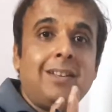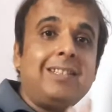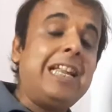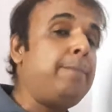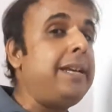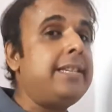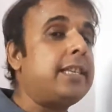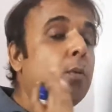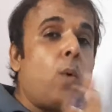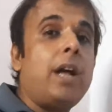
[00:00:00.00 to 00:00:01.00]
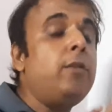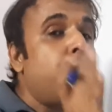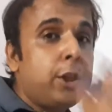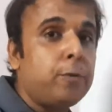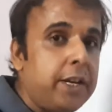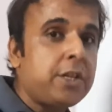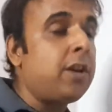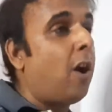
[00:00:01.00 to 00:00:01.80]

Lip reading: That means the one with which,